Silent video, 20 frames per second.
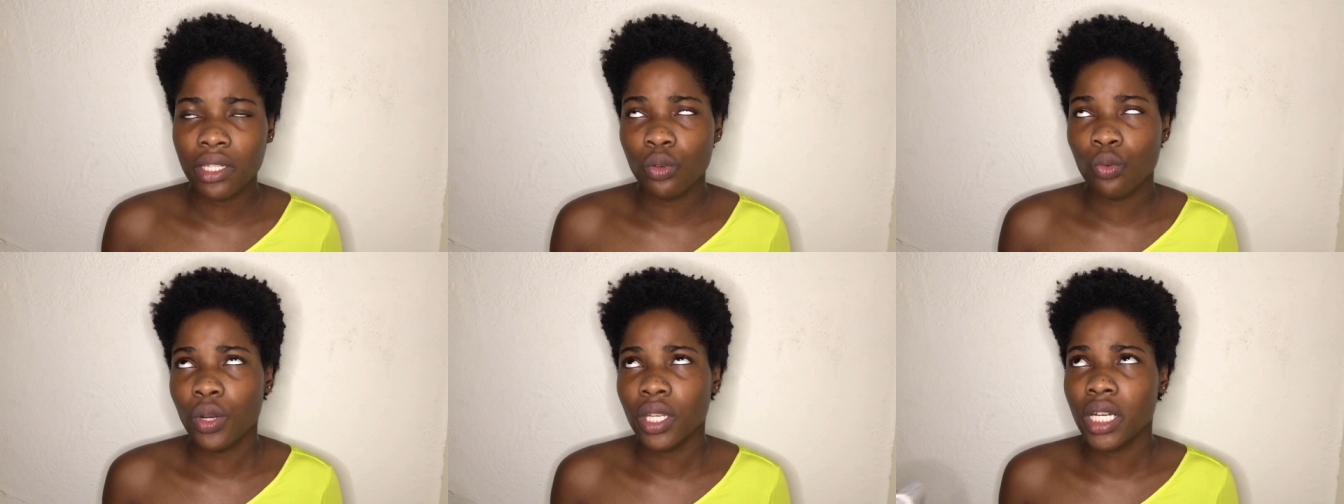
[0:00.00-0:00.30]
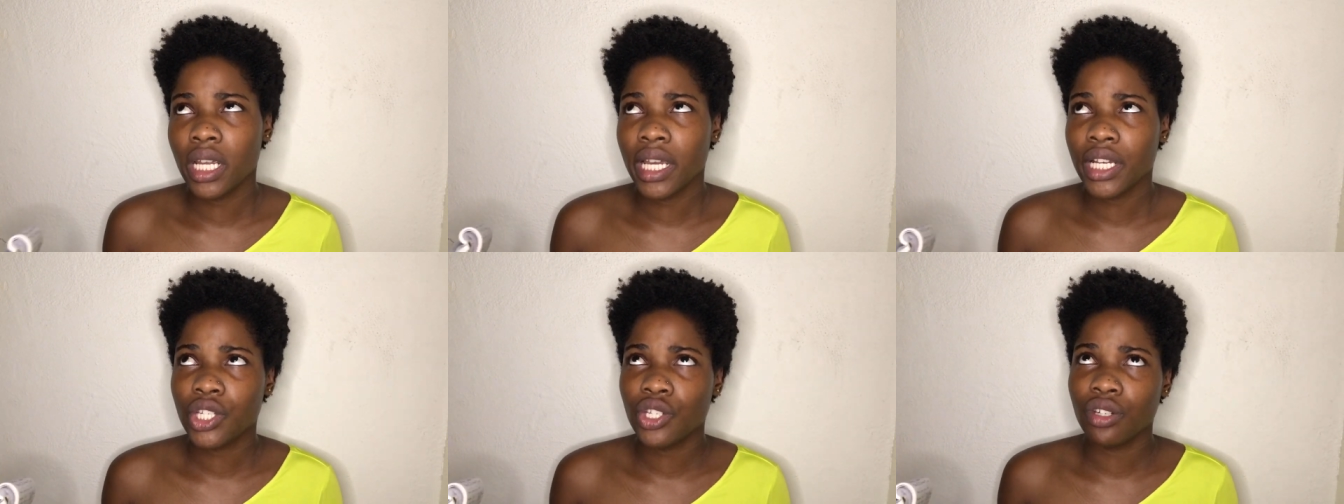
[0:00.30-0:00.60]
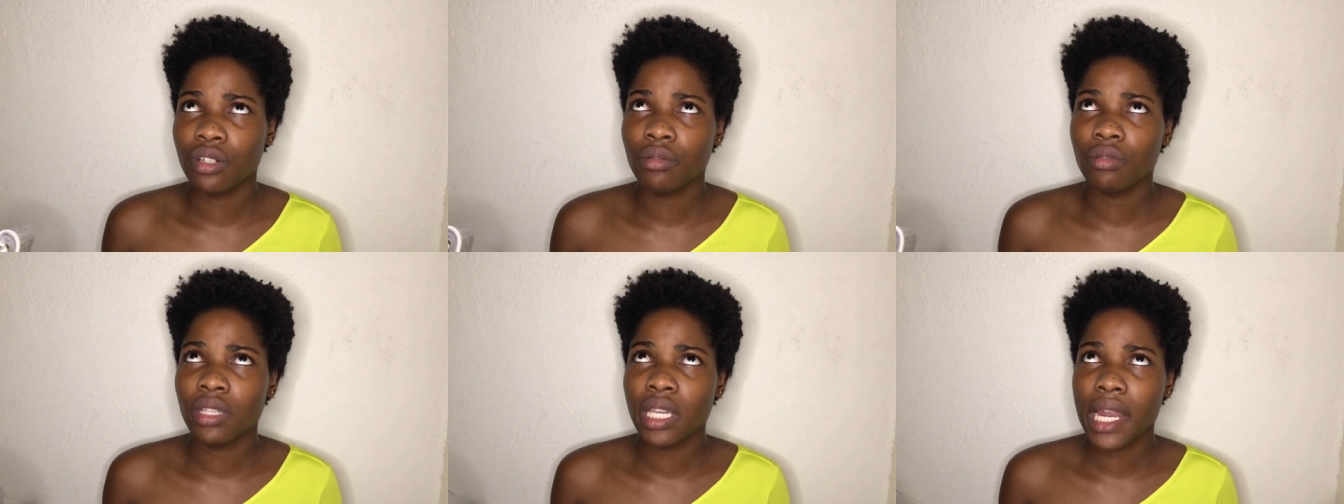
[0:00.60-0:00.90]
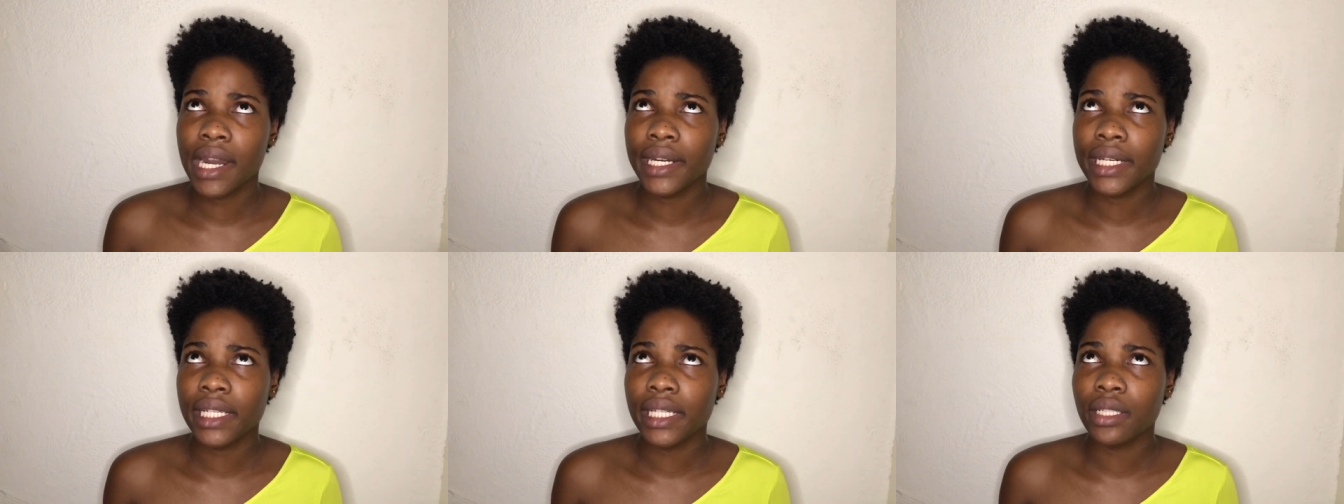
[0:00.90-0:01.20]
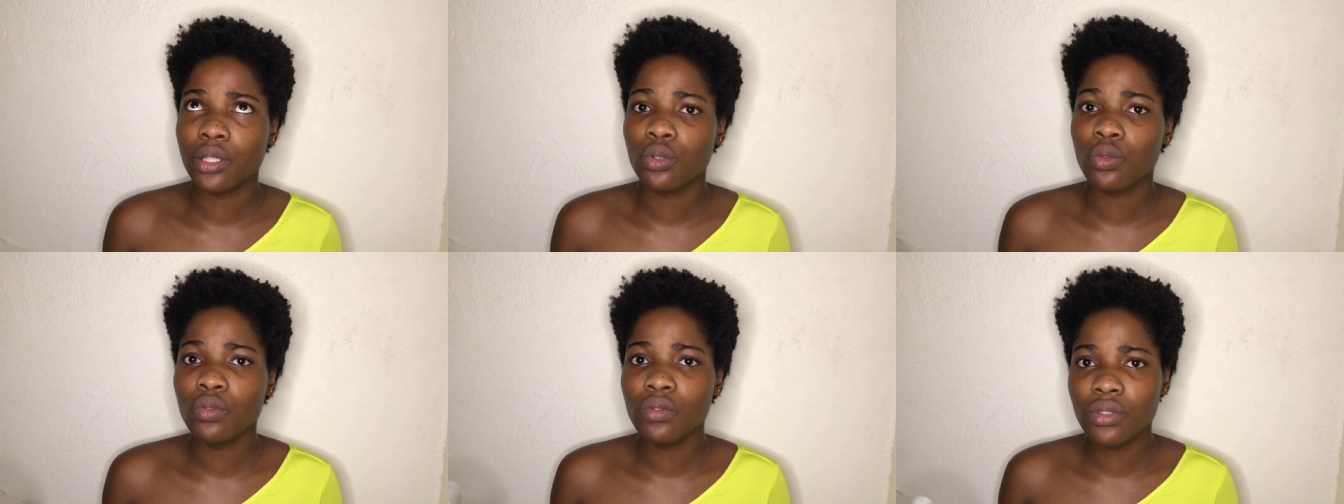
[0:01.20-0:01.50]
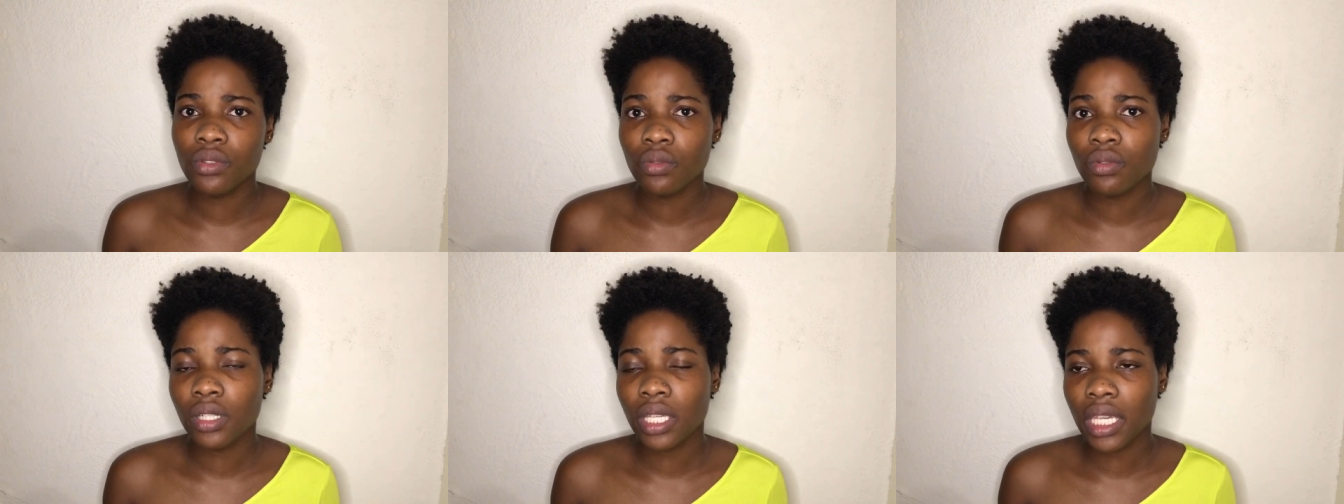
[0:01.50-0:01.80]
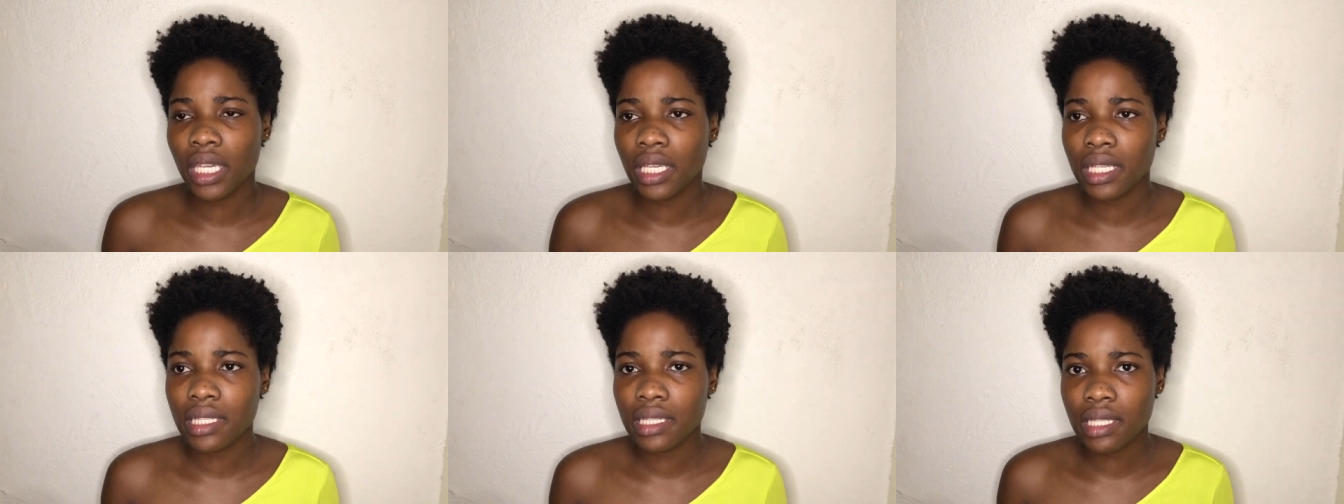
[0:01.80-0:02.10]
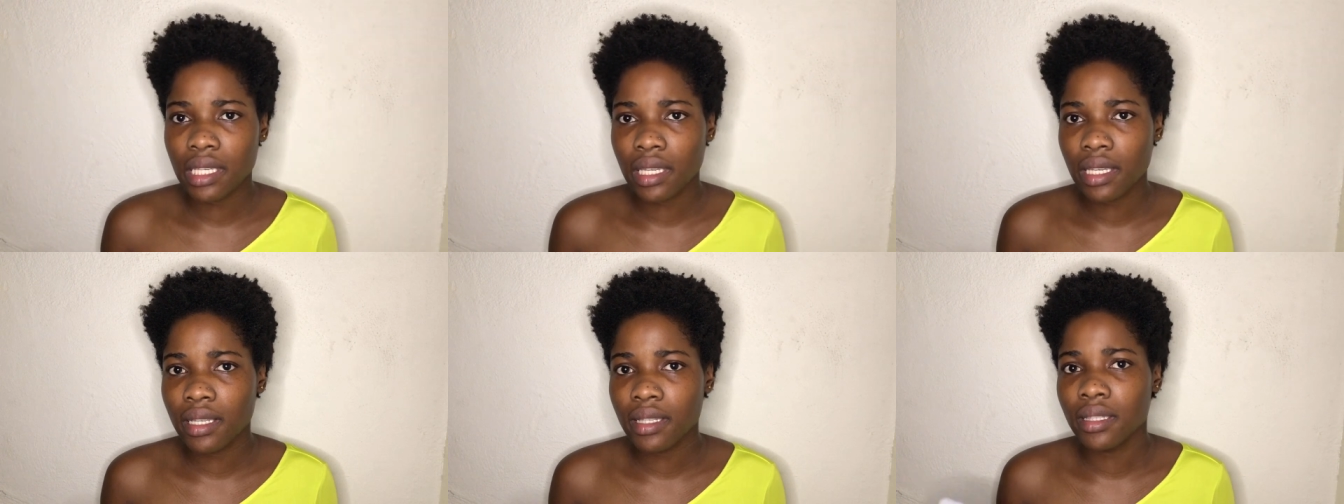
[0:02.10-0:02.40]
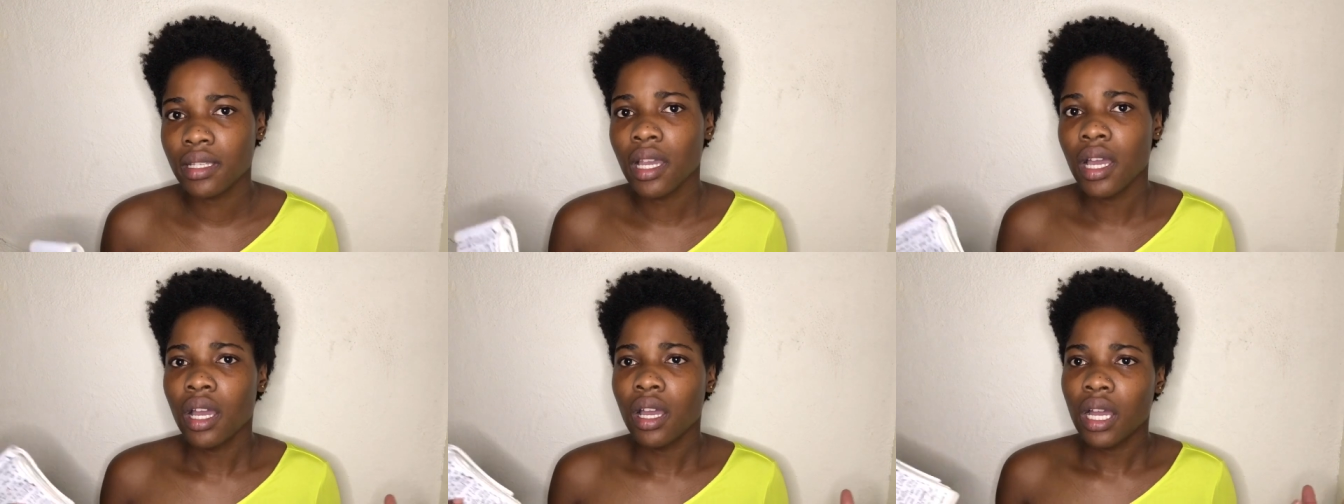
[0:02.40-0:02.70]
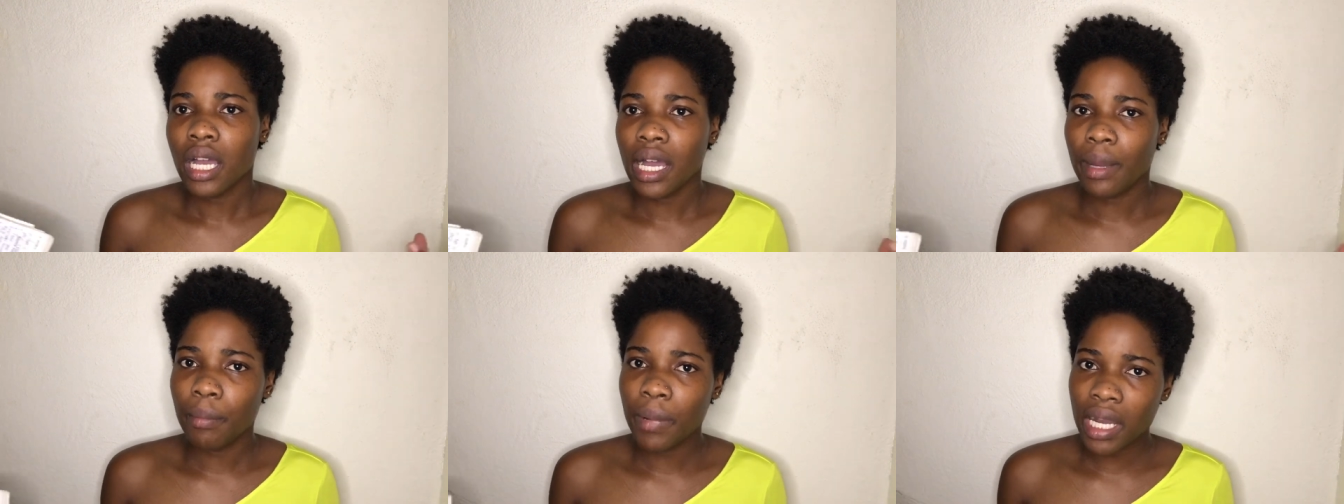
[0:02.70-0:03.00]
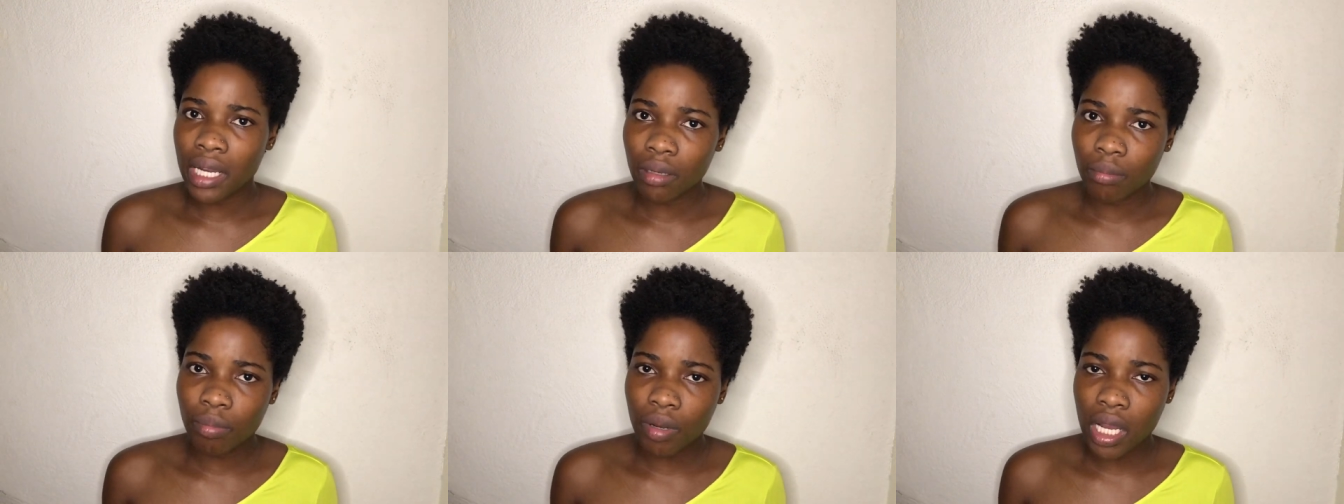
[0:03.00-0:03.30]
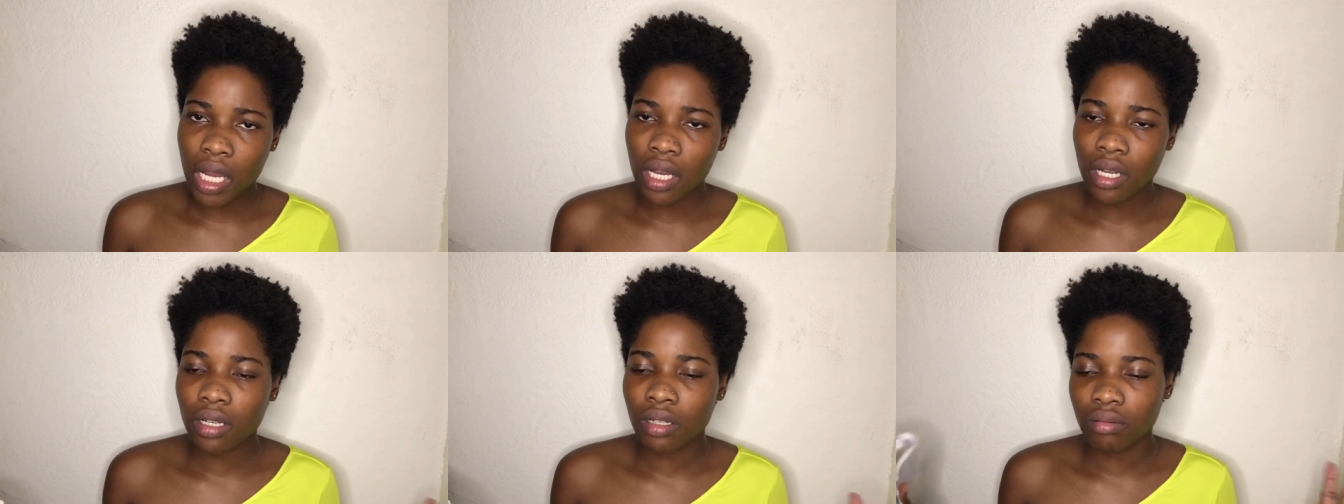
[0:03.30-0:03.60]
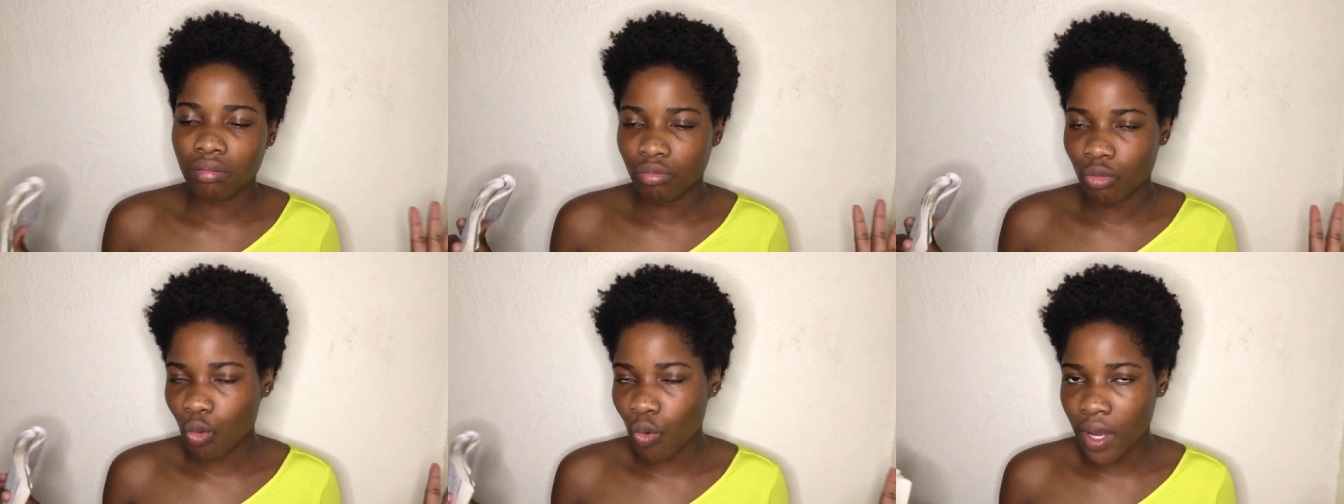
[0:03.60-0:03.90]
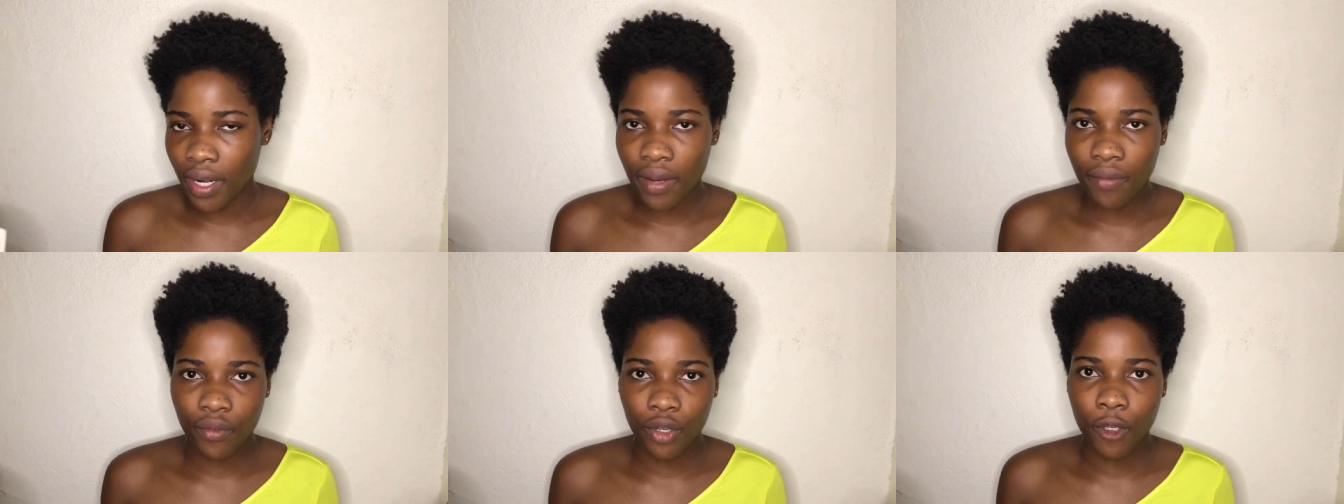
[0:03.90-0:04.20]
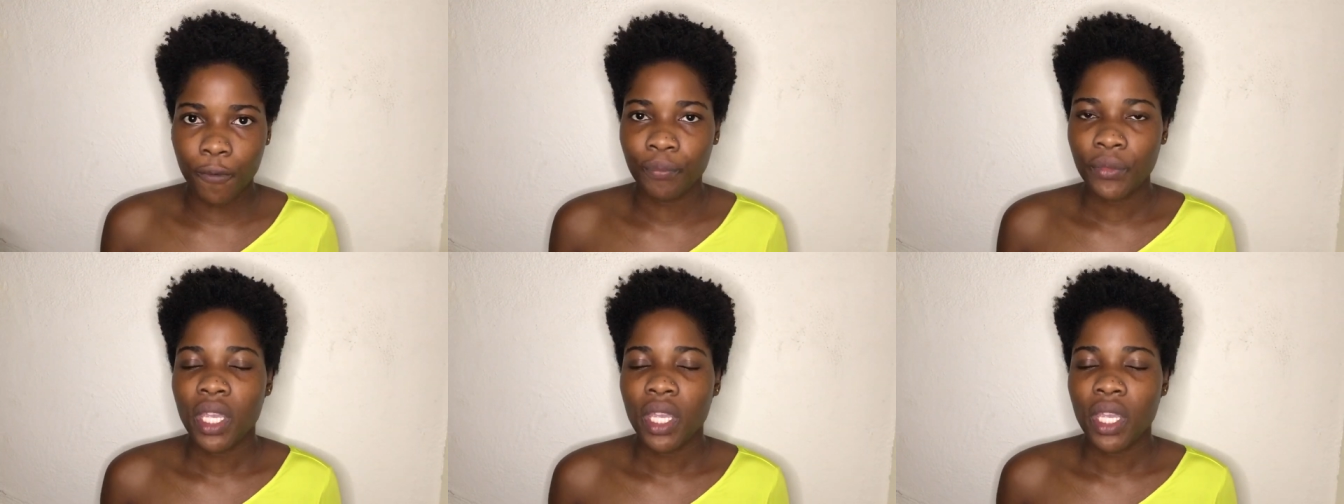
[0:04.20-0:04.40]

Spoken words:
whether I should carry 2 suitcases, a backpack, whatever.